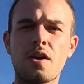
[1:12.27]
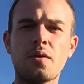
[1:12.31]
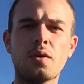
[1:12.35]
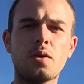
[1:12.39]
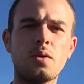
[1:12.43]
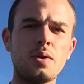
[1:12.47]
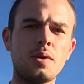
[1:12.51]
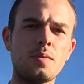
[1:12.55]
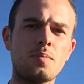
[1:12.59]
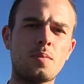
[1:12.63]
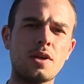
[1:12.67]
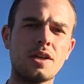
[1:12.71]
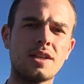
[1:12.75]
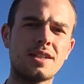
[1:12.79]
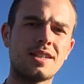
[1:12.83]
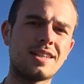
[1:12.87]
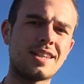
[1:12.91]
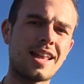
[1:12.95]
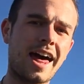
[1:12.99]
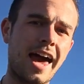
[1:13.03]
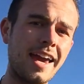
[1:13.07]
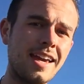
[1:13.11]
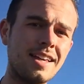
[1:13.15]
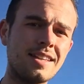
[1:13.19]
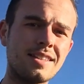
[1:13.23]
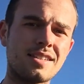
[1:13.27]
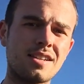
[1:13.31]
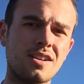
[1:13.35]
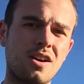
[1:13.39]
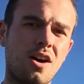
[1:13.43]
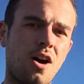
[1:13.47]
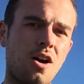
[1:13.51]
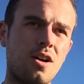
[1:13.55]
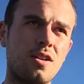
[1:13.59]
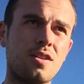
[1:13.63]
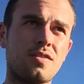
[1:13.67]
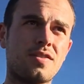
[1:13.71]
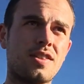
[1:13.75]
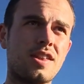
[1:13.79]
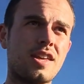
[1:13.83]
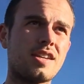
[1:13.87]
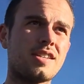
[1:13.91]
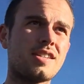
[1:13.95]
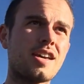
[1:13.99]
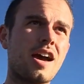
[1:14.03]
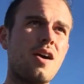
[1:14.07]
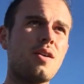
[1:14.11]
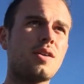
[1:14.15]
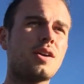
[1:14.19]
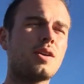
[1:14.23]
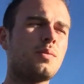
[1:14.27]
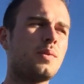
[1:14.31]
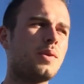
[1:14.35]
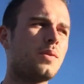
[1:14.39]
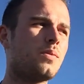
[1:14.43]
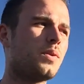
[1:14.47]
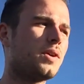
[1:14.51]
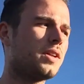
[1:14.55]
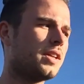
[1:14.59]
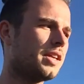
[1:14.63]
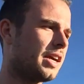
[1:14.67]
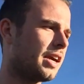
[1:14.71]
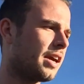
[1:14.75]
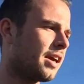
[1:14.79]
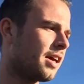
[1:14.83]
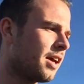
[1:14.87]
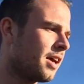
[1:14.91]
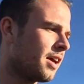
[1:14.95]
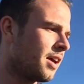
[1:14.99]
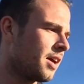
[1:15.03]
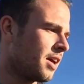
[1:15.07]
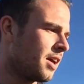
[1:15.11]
How can we bring light to all of this? How can we really,